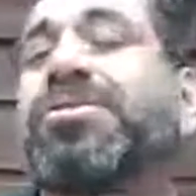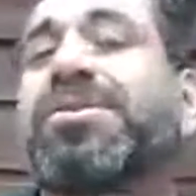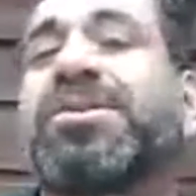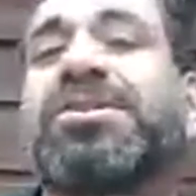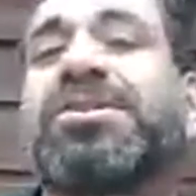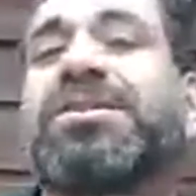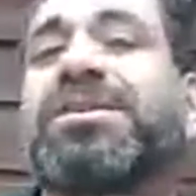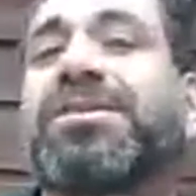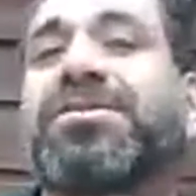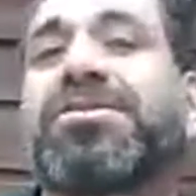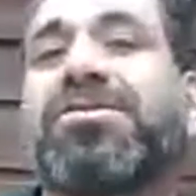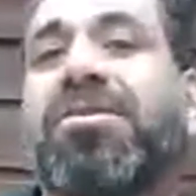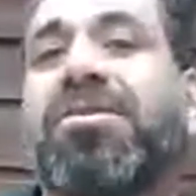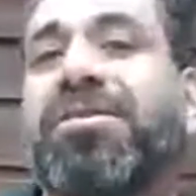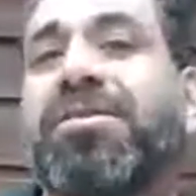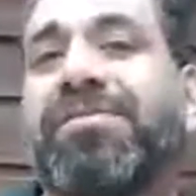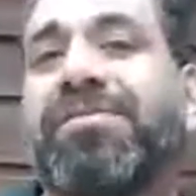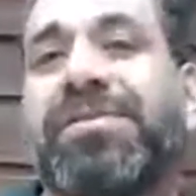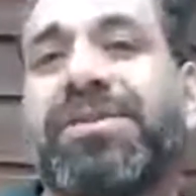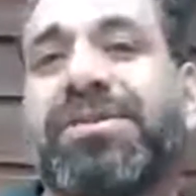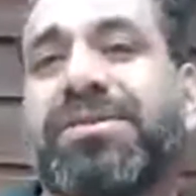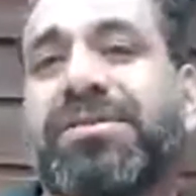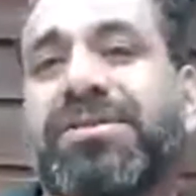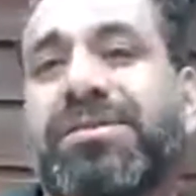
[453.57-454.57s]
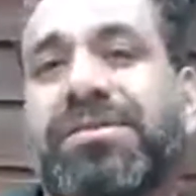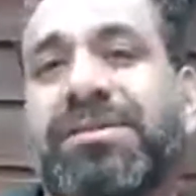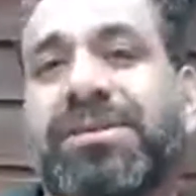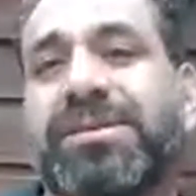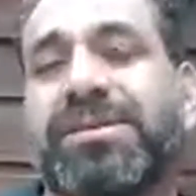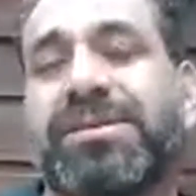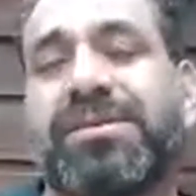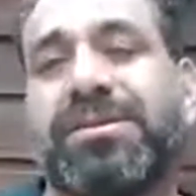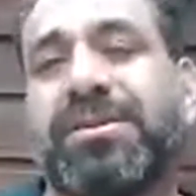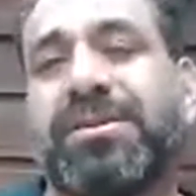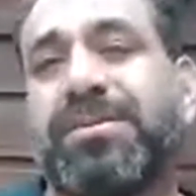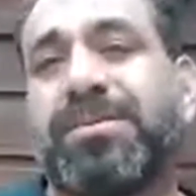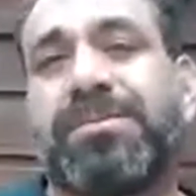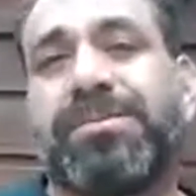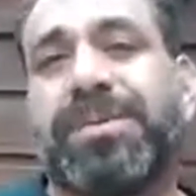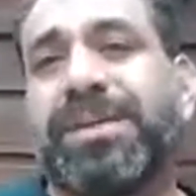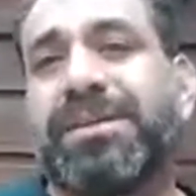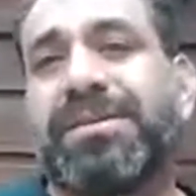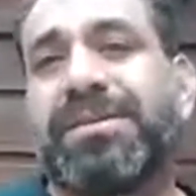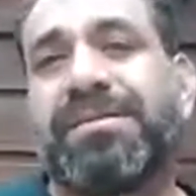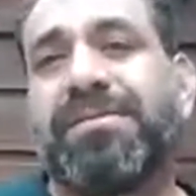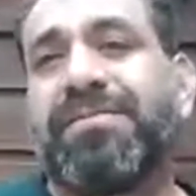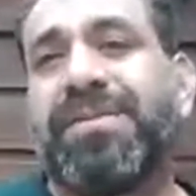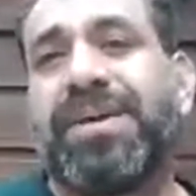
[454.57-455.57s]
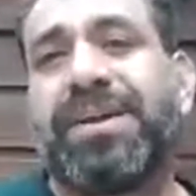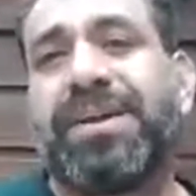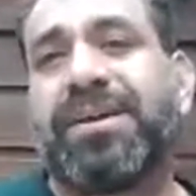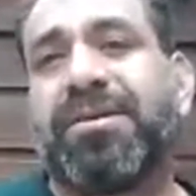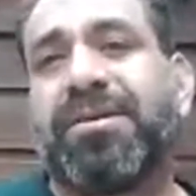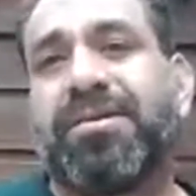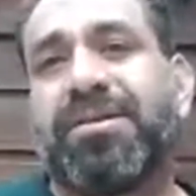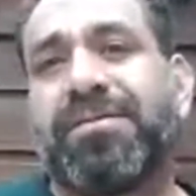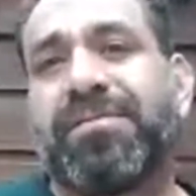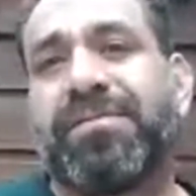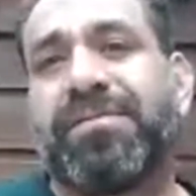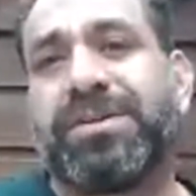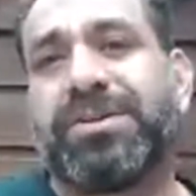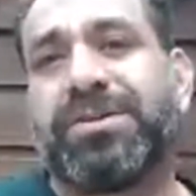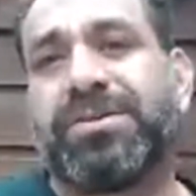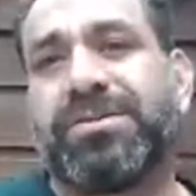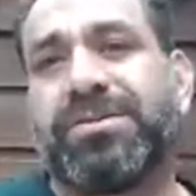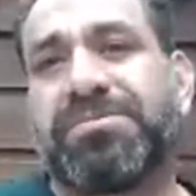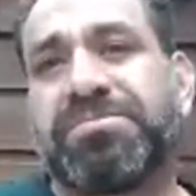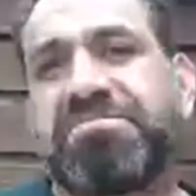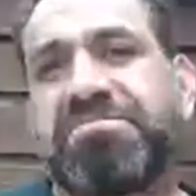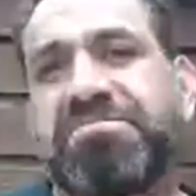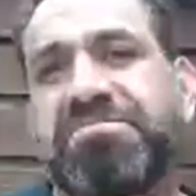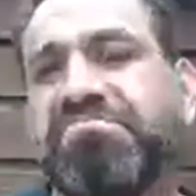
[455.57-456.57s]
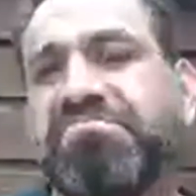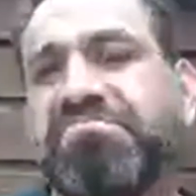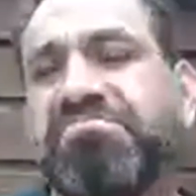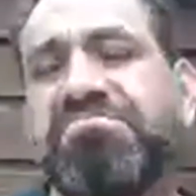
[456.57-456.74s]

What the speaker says: there's no such thing as artificial until human beings invented artificial.